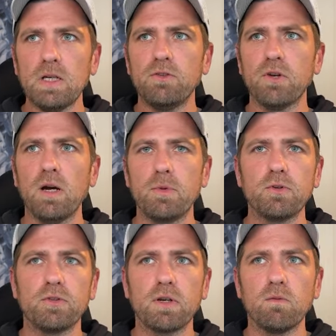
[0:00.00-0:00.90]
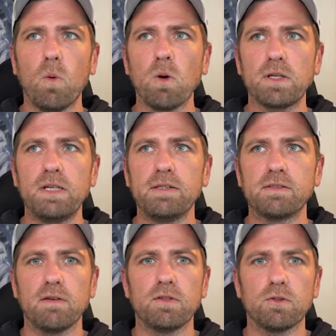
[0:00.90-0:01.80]
So I'm using Valkey
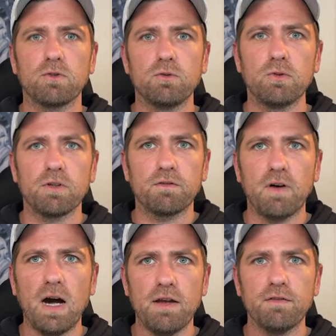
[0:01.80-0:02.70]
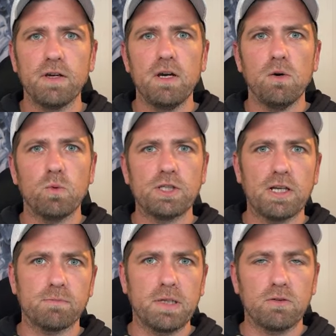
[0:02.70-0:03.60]
7.2.5, which
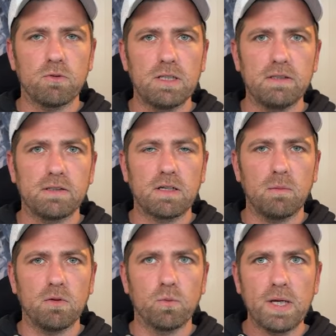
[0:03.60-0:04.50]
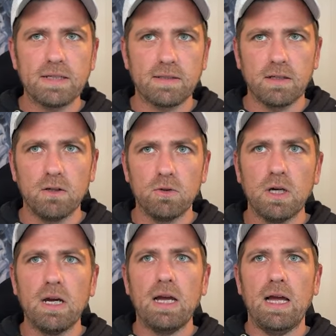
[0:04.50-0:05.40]
has been released a couple of weeks ago,
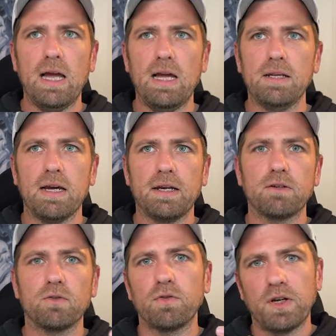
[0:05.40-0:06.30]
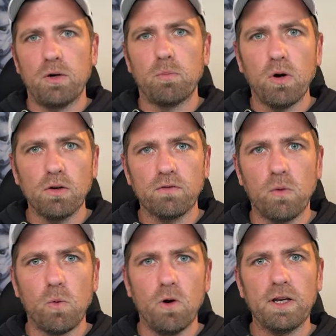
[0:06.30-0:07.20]
and I configure port
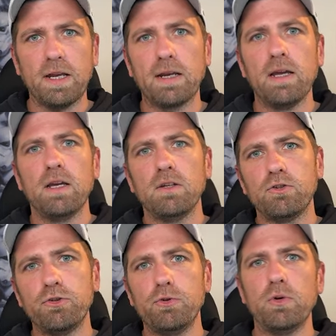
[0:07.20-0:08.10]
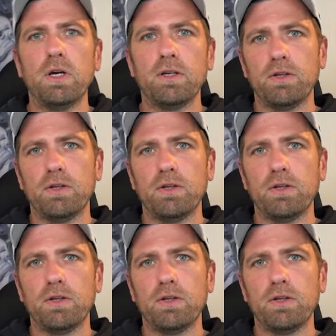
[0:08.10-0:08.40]
forwarding to,